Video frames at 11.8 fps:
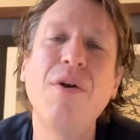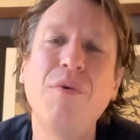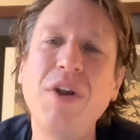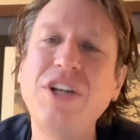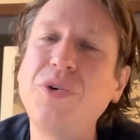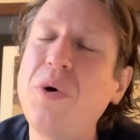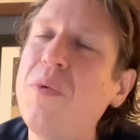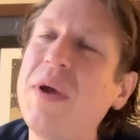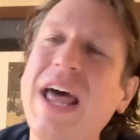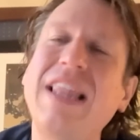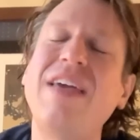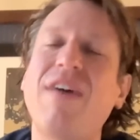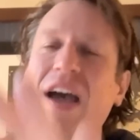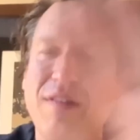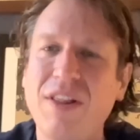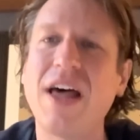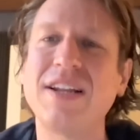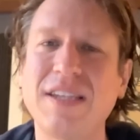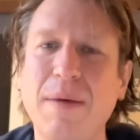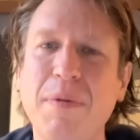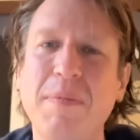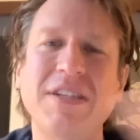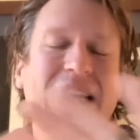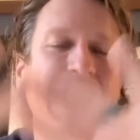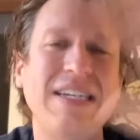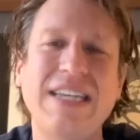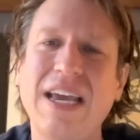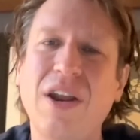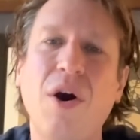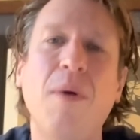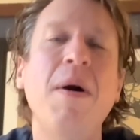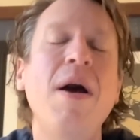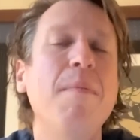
Ritual, when I leave, I have a lot of supplements that I take at home,